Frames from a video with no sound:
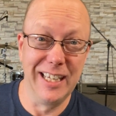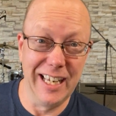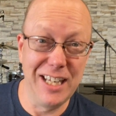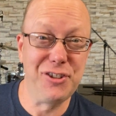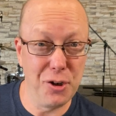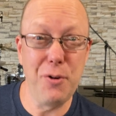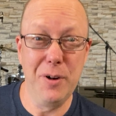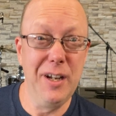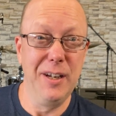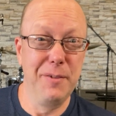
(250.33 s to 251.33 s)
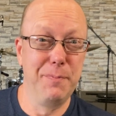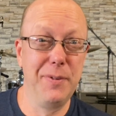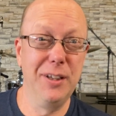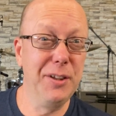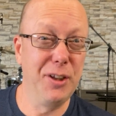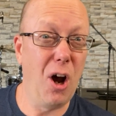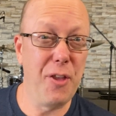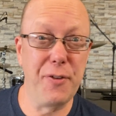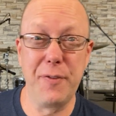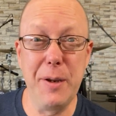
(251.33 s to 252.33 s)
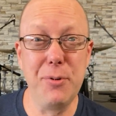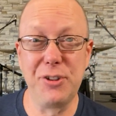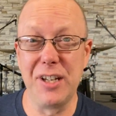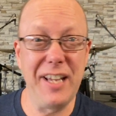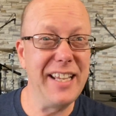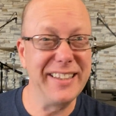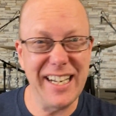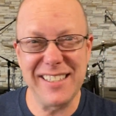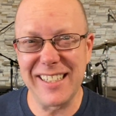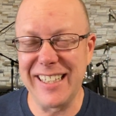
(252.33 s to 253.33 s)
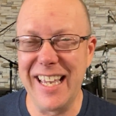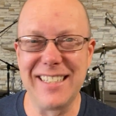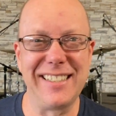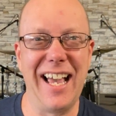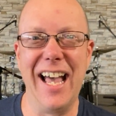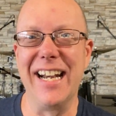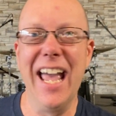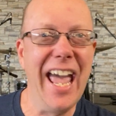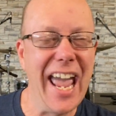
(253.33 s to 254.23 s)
And so the author of Hebrews says, hey, let us lay aside